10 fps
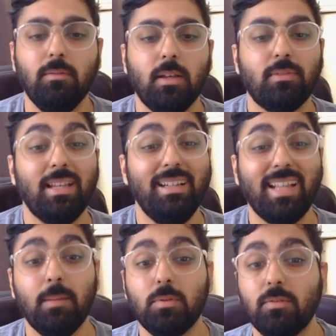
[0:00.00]
We have three
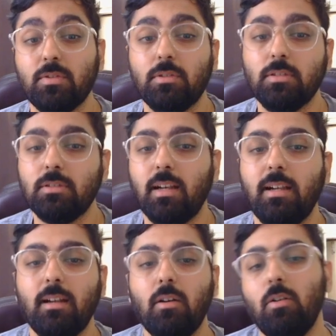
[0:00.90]
types of searches
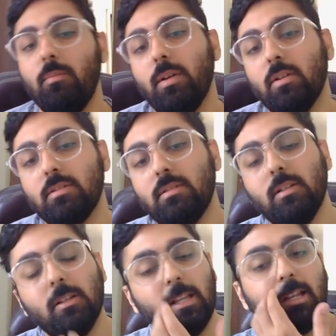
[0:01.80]
right now because
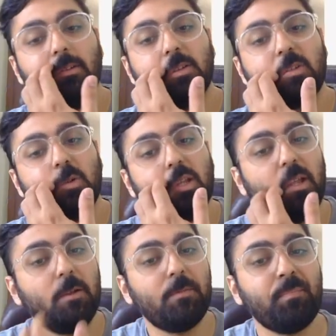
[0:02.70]
the data we are
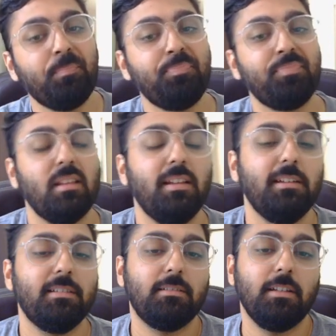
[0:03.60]
storing
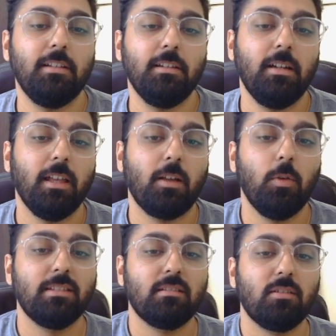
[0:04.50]
is in a
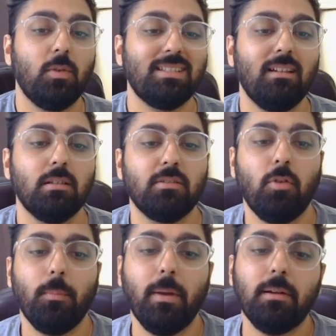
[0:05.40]
question answer
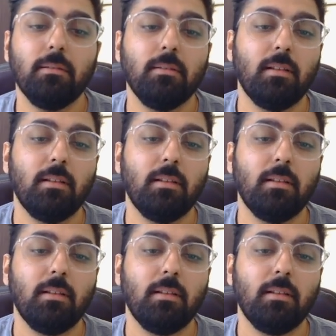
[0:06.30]
format.